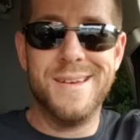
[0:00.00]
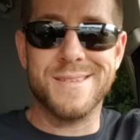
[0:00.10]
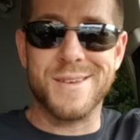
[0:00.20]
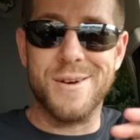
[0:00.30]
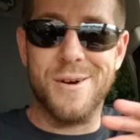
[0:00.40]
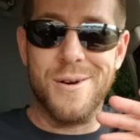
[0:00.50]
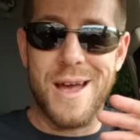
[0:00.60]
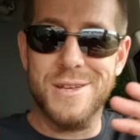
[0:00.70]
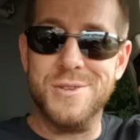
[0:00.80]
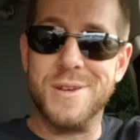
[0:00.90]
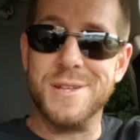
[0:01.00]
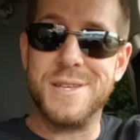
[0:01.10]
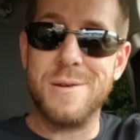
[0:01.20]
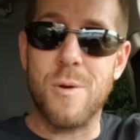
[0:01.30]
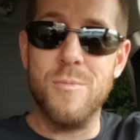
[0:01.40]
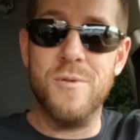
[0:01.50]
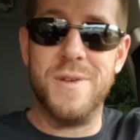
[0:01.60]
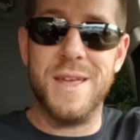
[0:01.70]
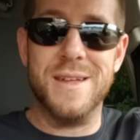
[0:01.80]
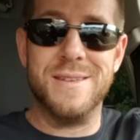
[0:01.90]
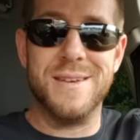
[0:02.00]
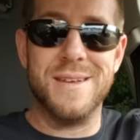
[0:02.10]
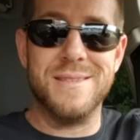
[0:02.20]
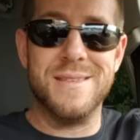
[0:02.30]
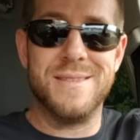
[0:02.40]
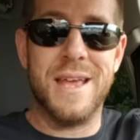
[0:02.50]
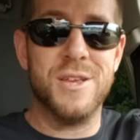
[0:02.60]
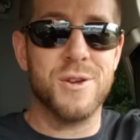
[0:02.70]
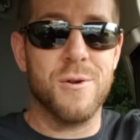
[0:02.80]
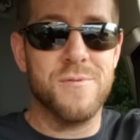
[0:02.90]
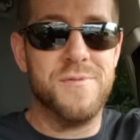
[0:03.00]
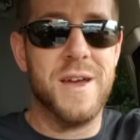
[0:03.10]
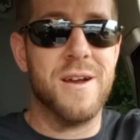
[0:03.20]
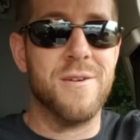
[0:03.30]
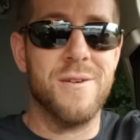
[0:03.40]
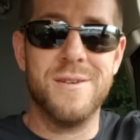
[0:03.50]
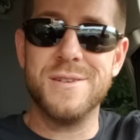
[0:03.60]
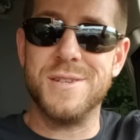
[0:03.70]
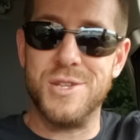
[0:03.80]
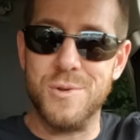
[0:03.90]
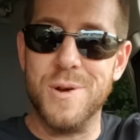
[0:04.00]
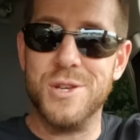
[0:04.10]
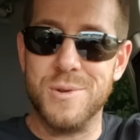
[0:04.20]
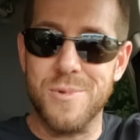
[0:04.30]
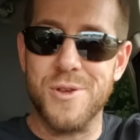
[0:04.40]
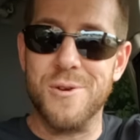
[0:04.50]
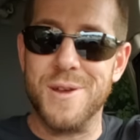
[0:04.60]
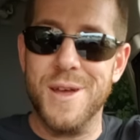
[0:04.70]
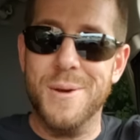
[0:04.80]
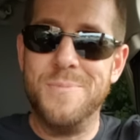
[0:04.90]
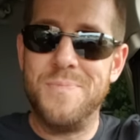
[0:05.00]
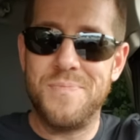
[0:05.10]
So as you can see, we're moving into the things aren't fair situation with her again.